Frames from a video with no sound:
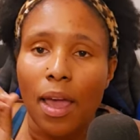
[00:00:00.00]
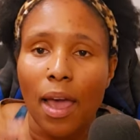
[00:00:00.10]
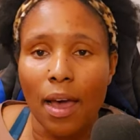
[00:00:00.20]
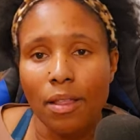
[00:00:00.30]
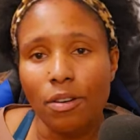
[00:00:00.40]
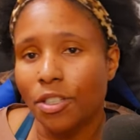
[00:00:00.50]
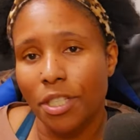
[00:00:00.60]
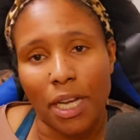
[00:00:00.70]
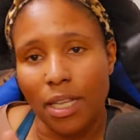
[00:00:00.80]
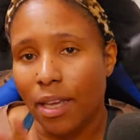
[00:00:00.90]
Heather and
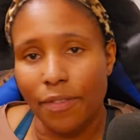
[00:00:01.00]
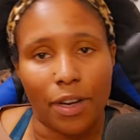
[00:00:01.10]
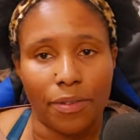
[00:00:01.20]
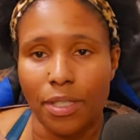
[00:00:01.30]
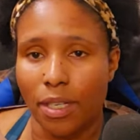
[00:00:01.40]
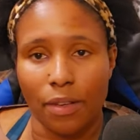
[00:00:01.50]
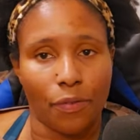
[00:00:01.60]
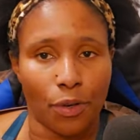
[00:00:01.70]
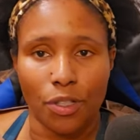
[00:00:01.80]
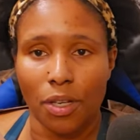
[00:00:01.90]
Shannon have never seen it for each